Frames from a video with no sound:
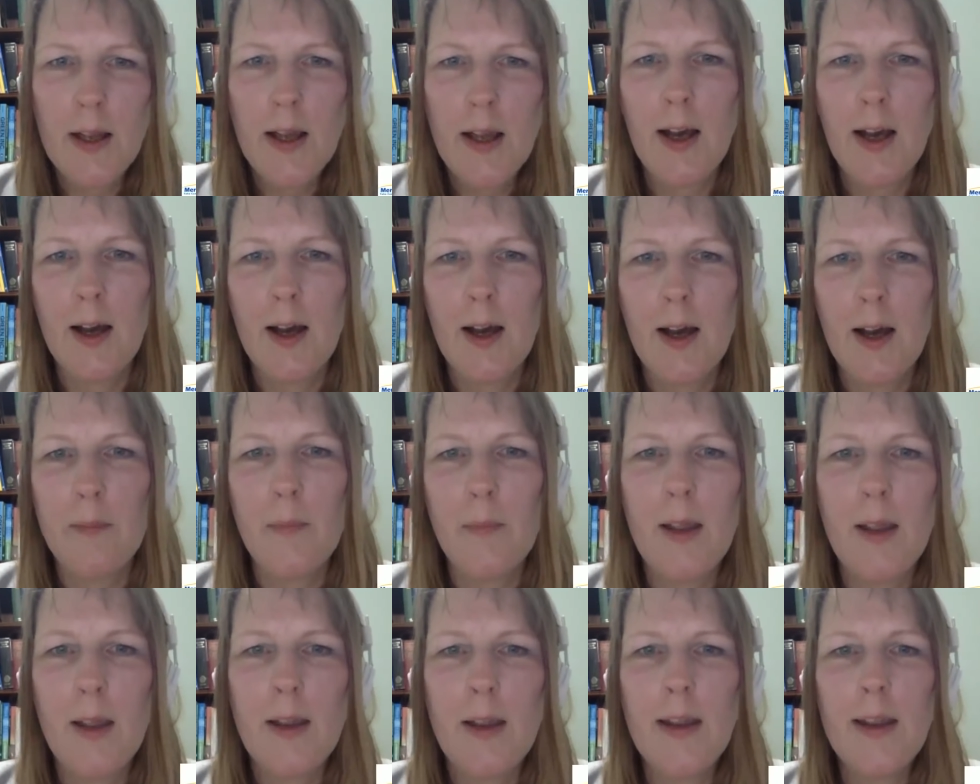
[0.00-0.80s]

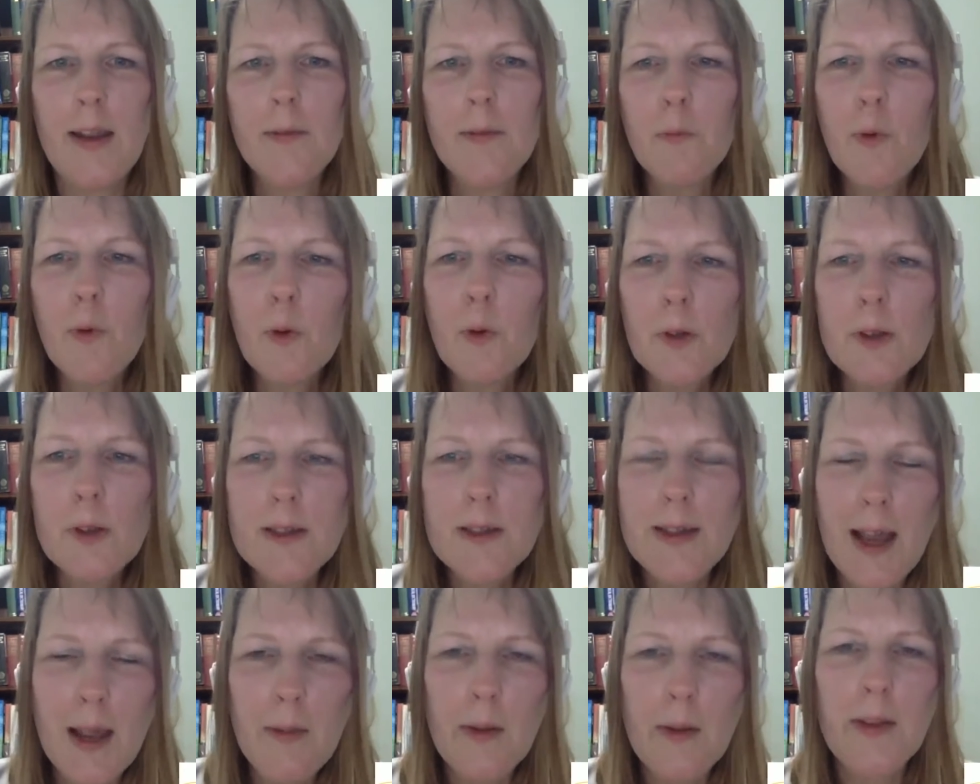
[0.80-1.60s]

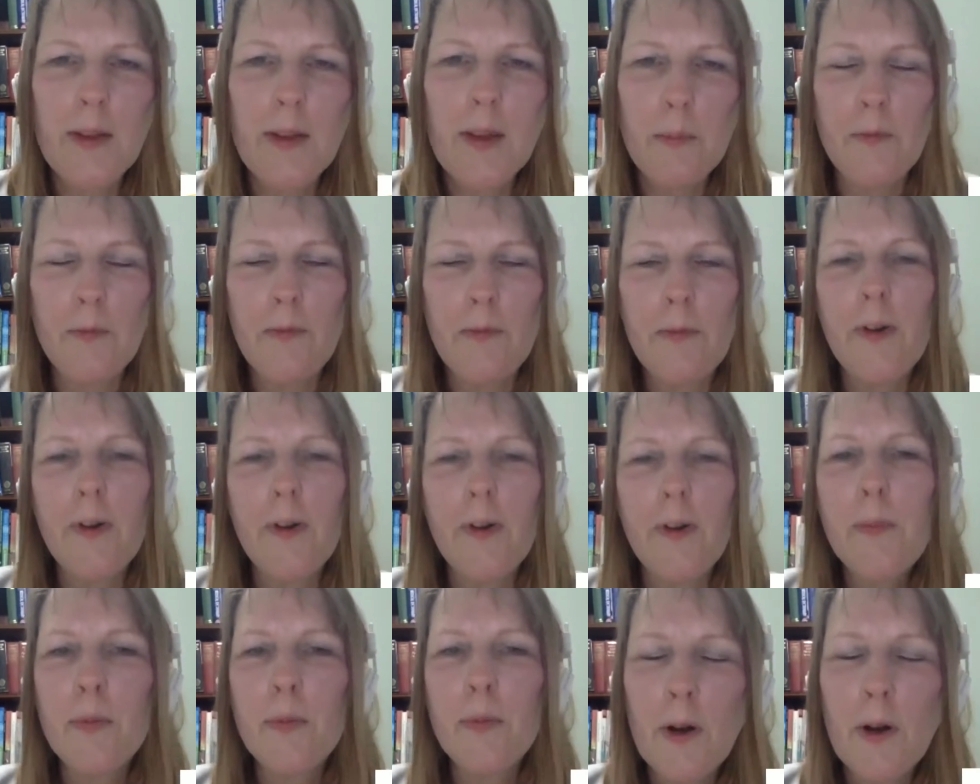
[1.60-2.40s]
The
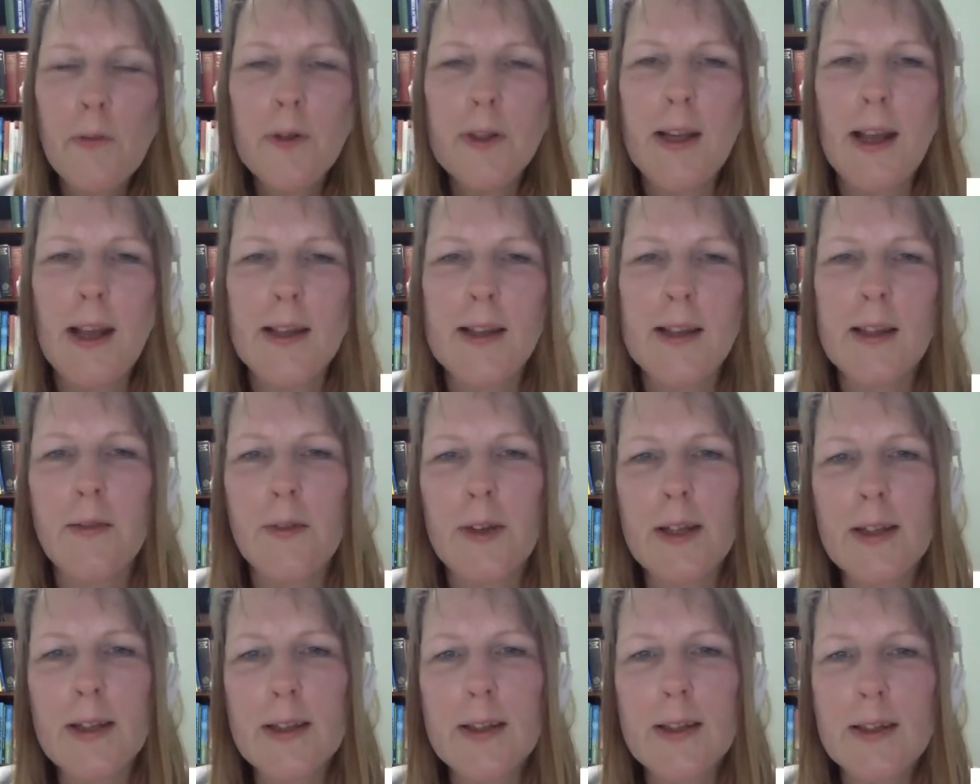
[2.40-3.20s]
very process
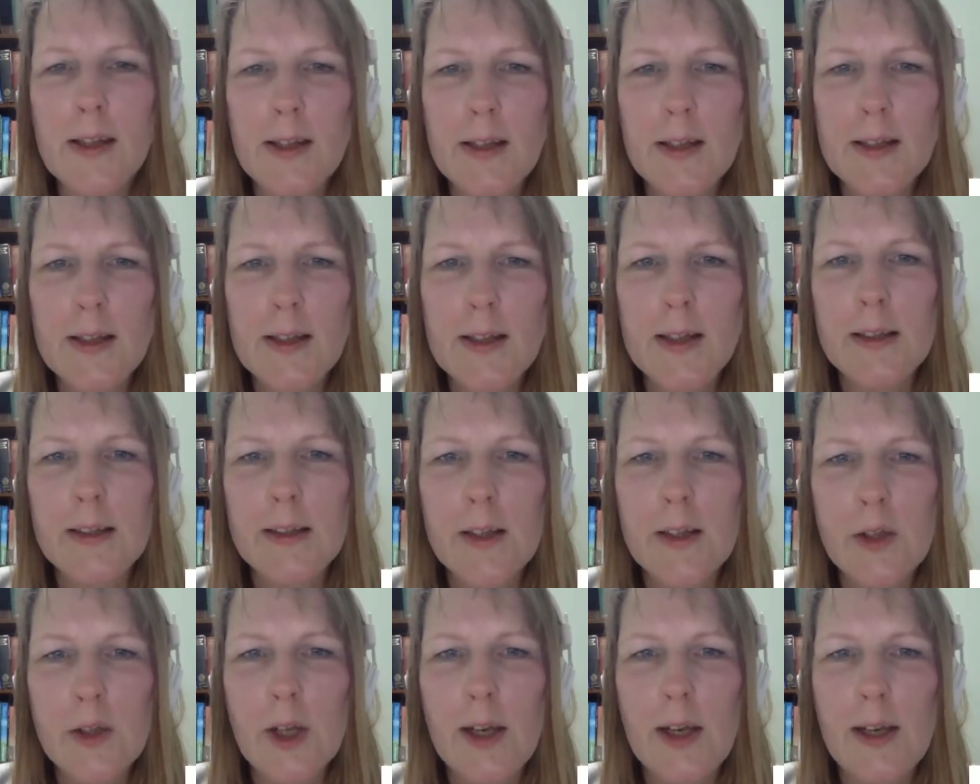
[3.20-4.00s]
of inserting
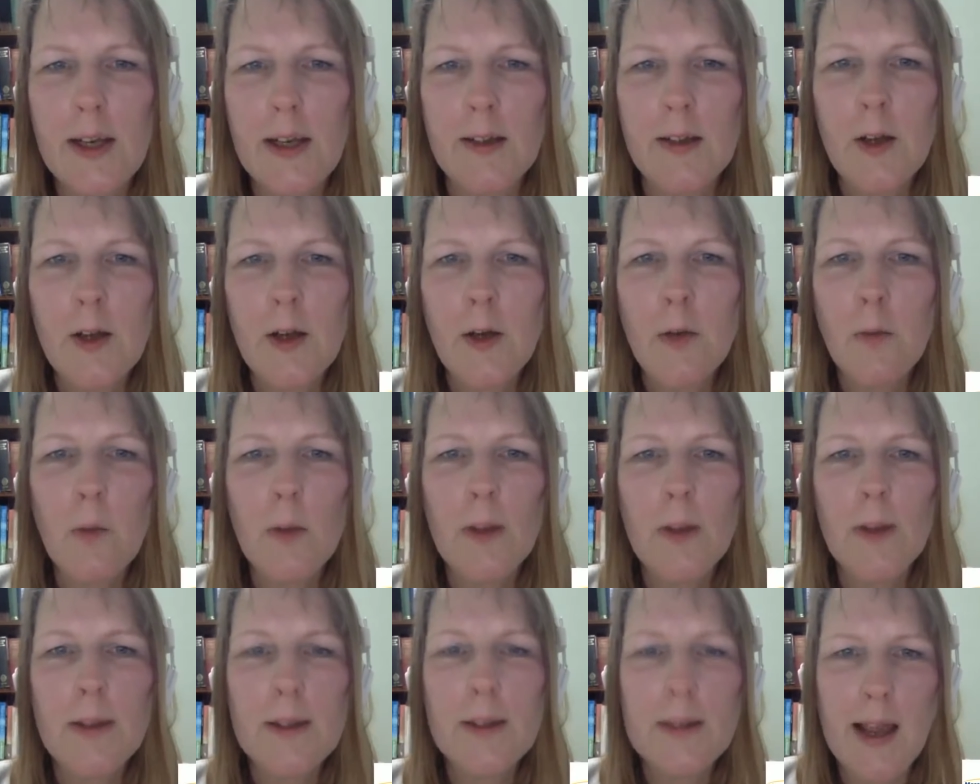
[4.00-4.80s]
the gene
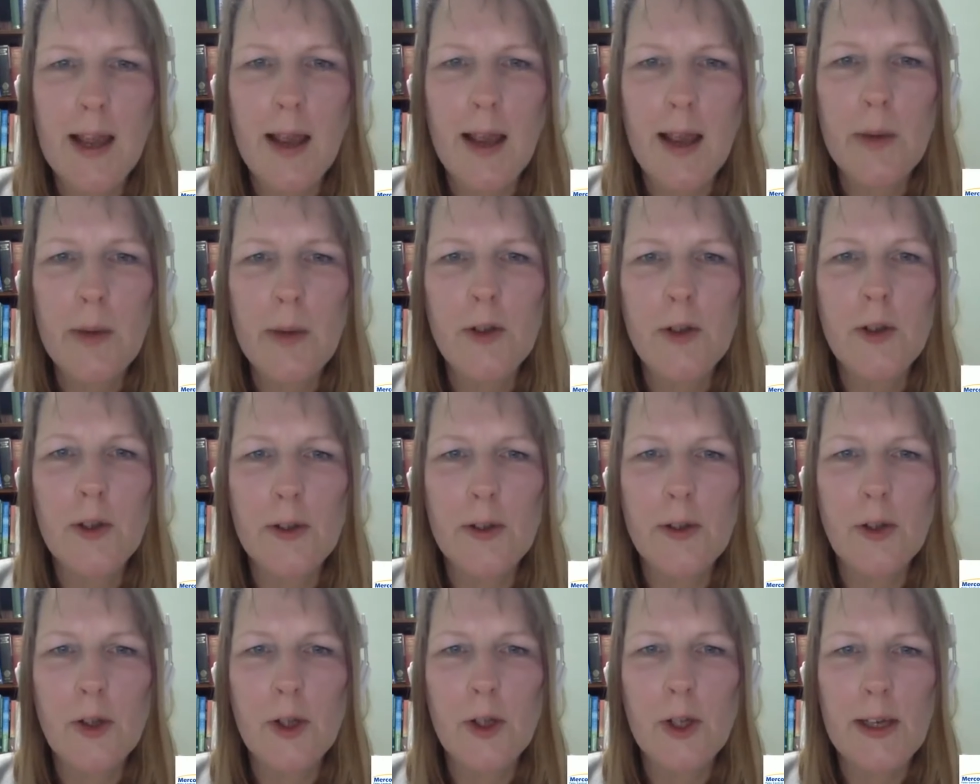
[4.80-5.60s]
will damage
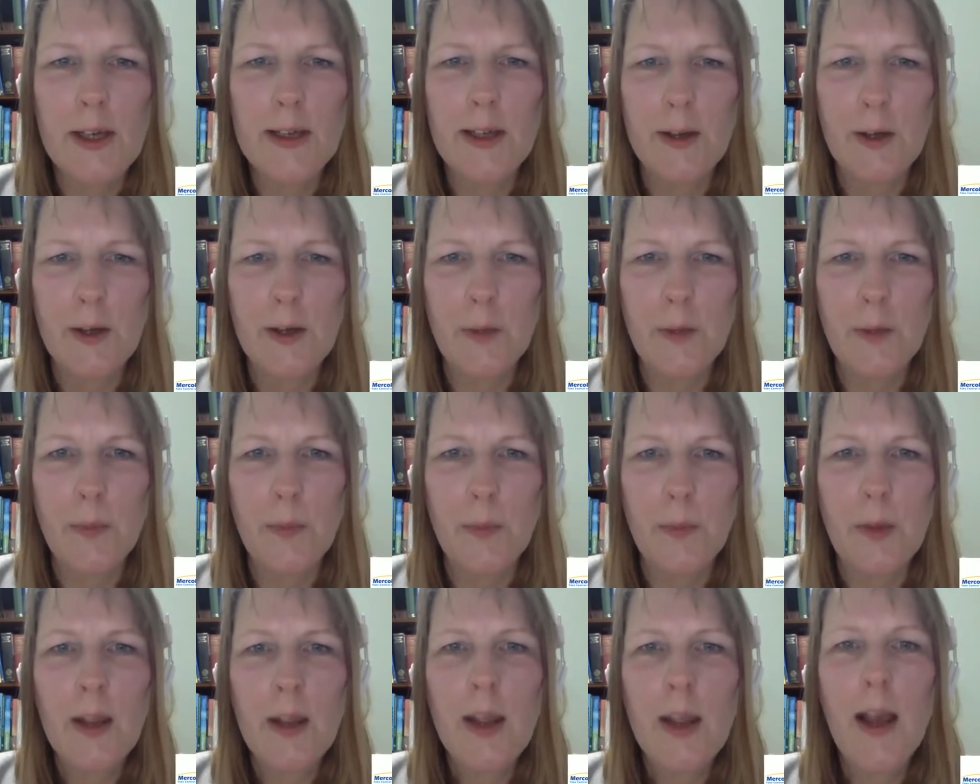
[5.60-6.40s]
the genome,
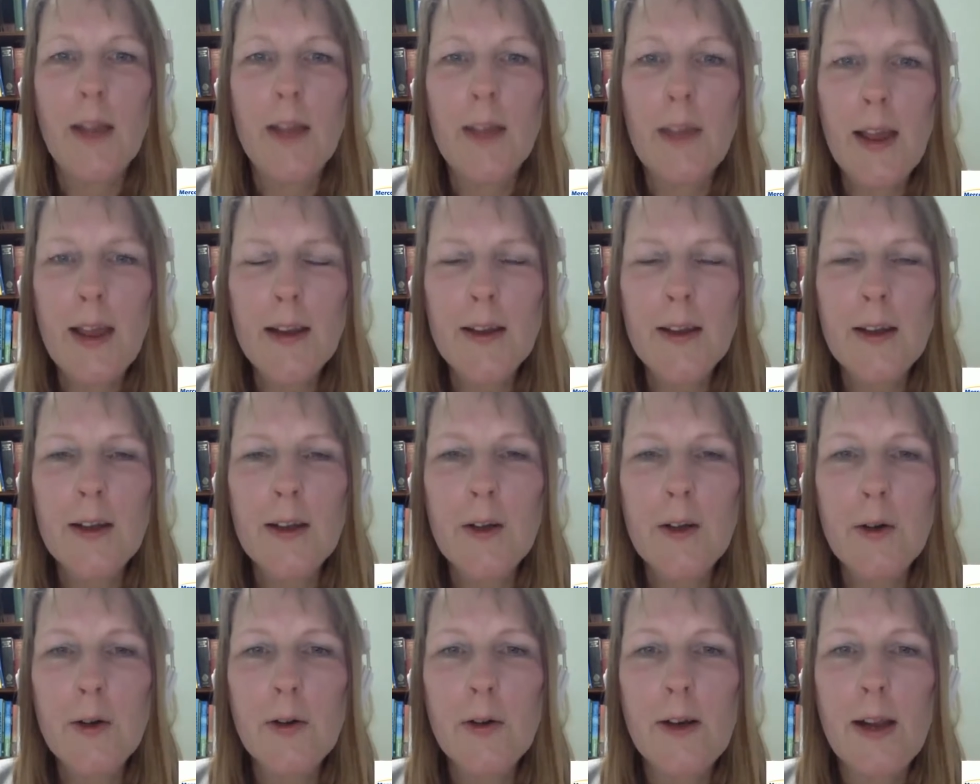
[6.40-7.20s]
and that
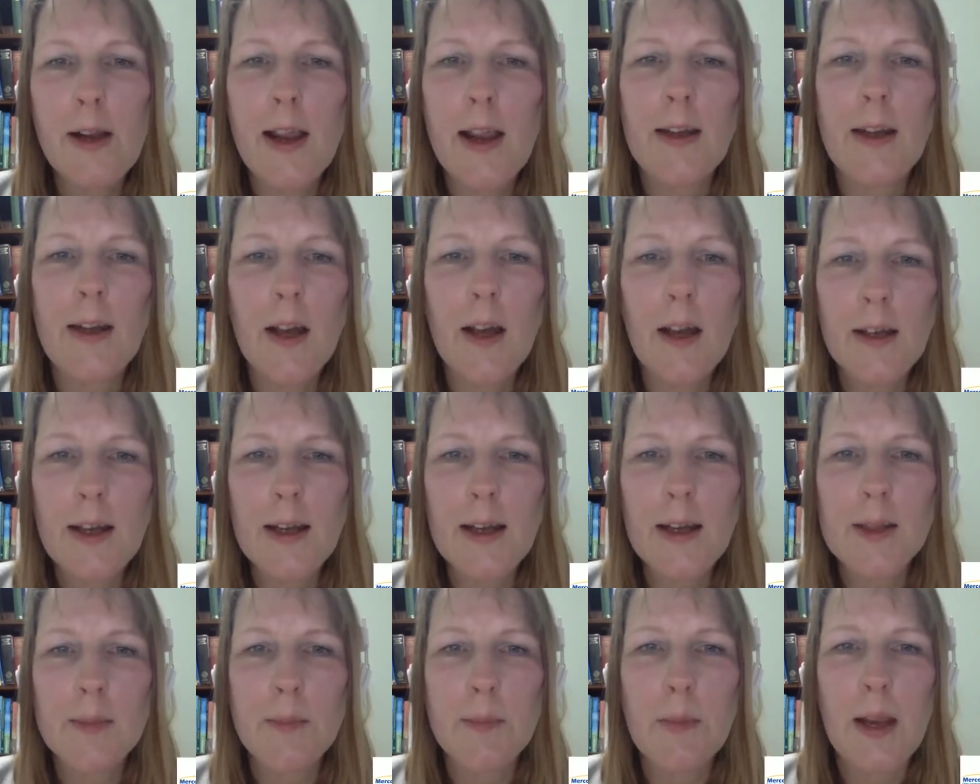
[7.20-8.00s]
can create
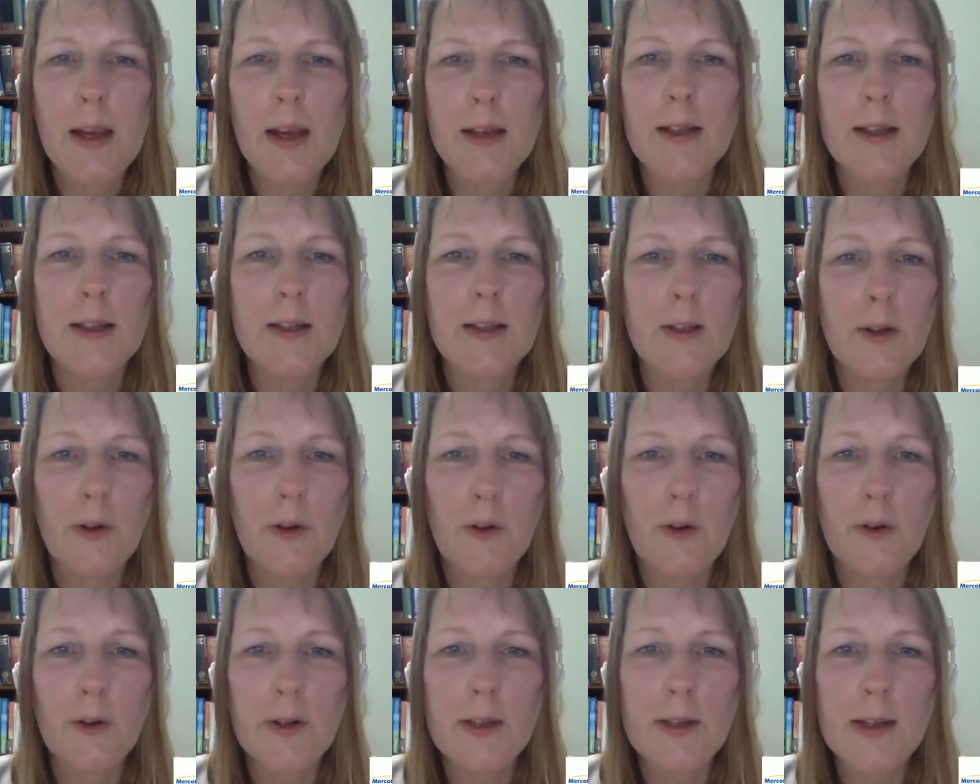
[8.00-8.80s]
unexpected
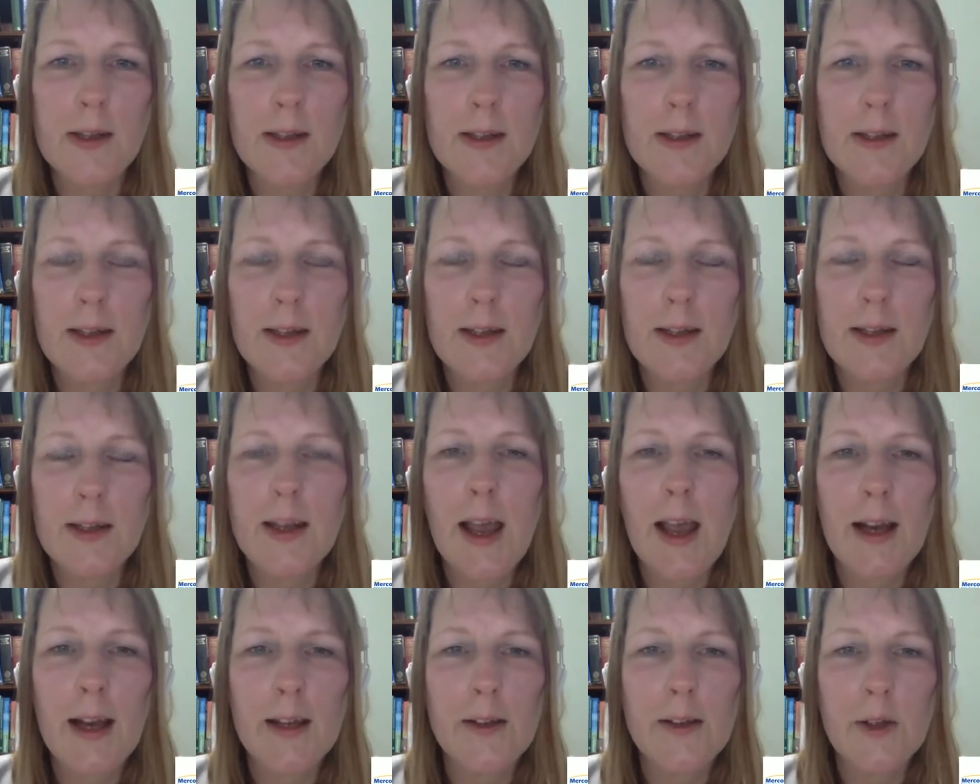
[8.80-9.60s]

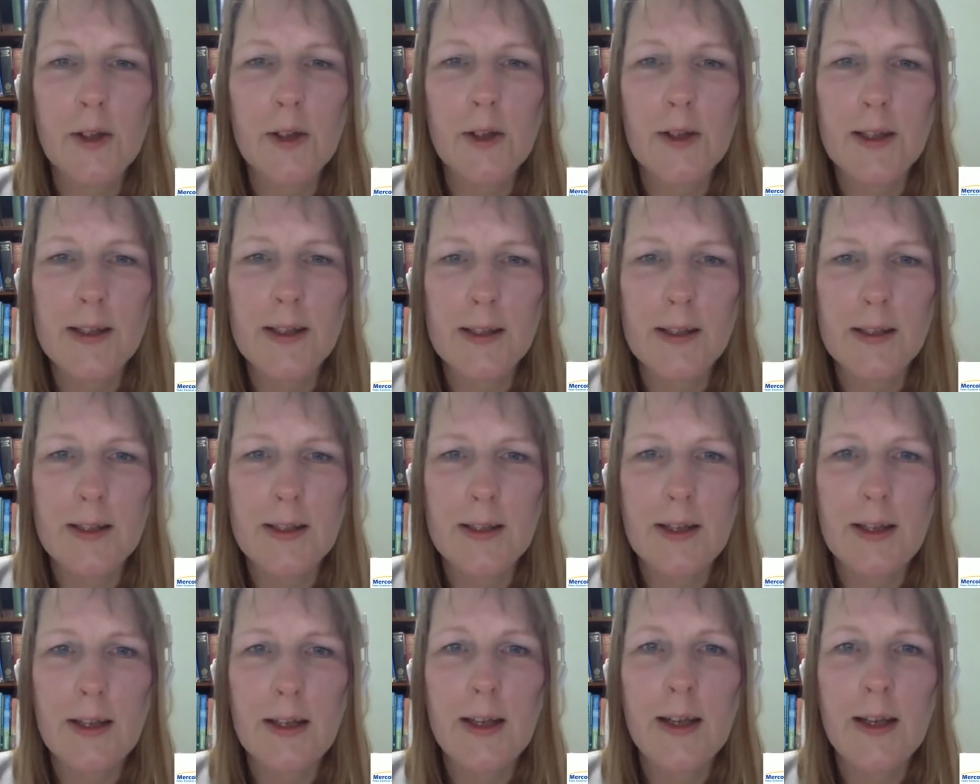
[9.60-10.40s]
toxicity,
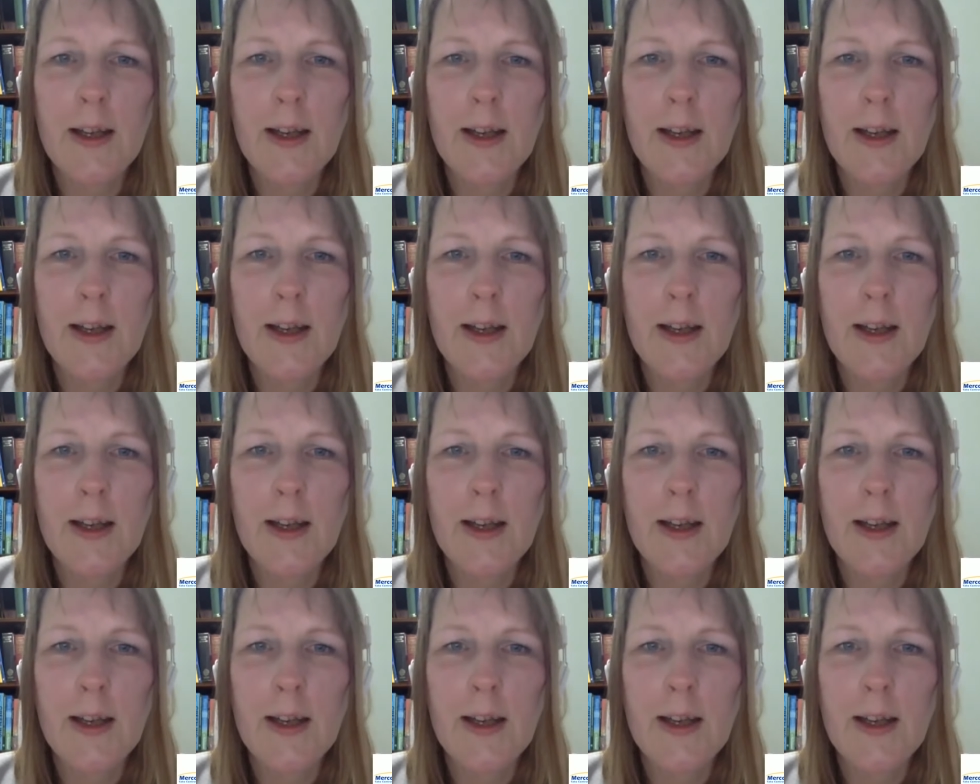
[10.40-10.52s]
allergenicity.